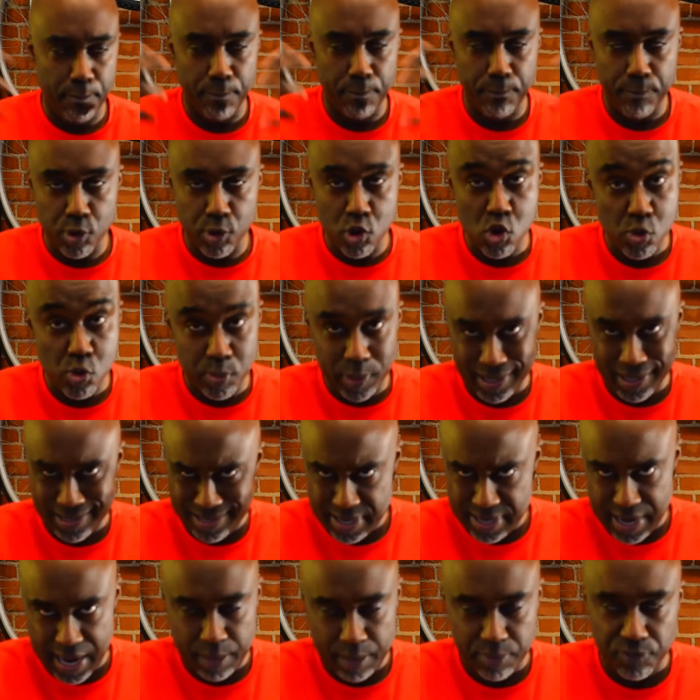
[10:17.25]
booming
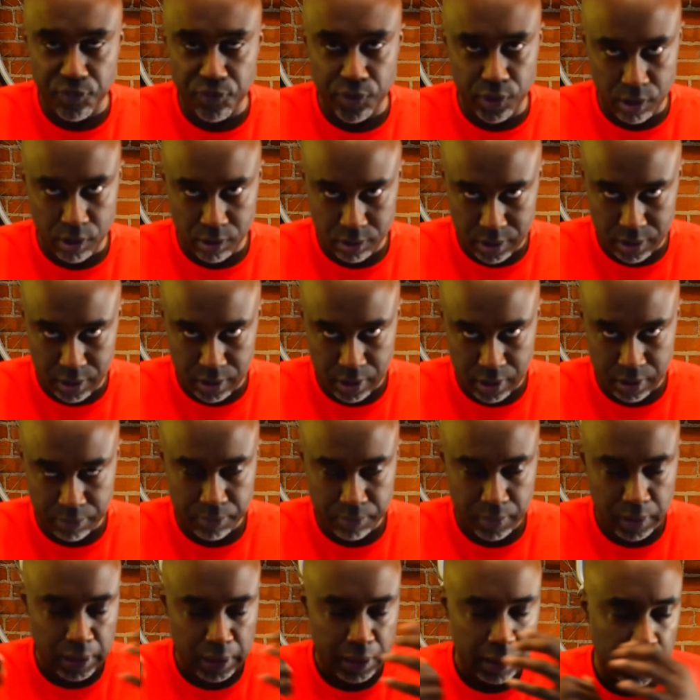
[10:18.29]
type feel to them,
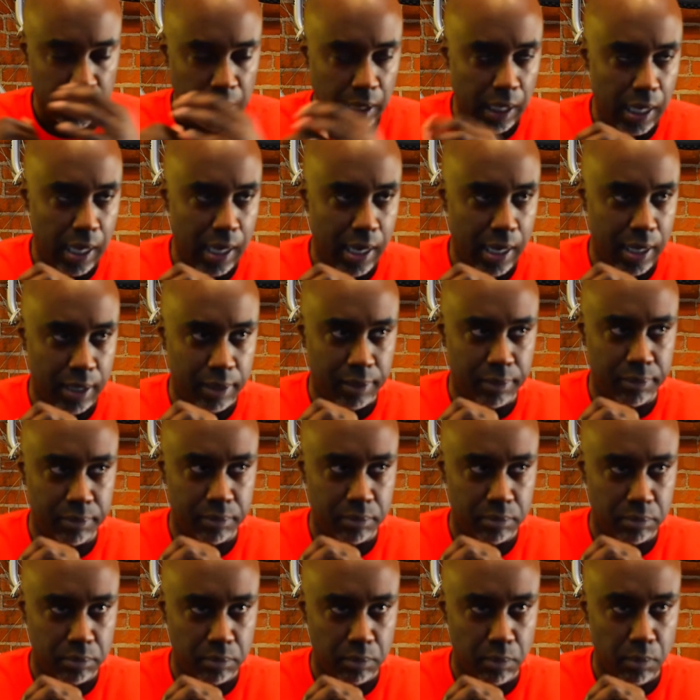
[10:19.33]
um,
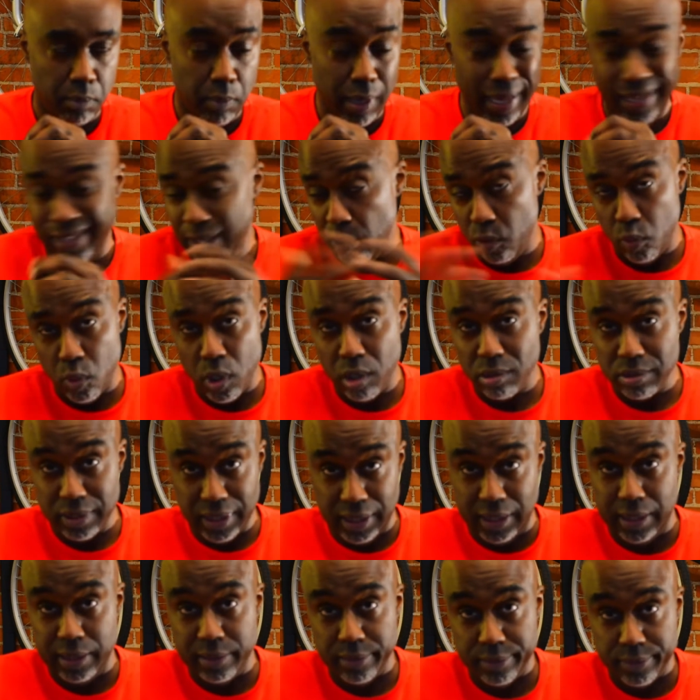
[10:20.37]
and they're well
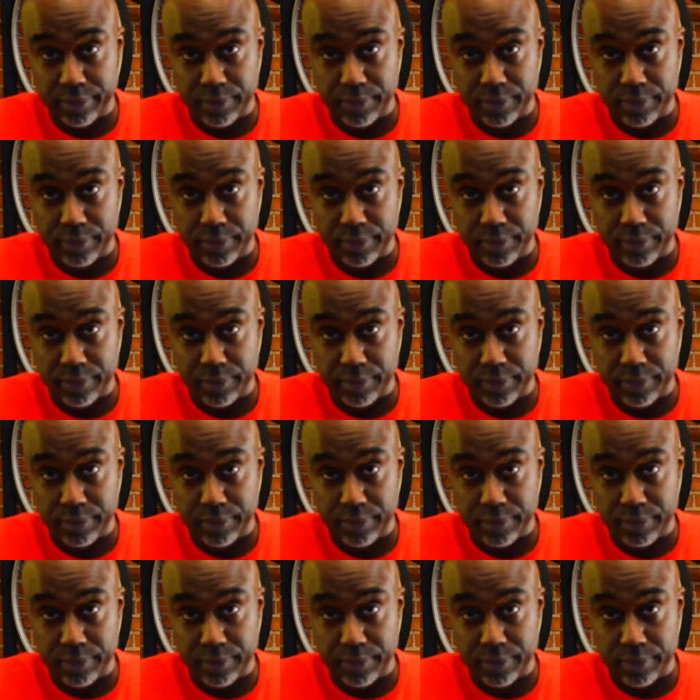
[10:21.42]
done.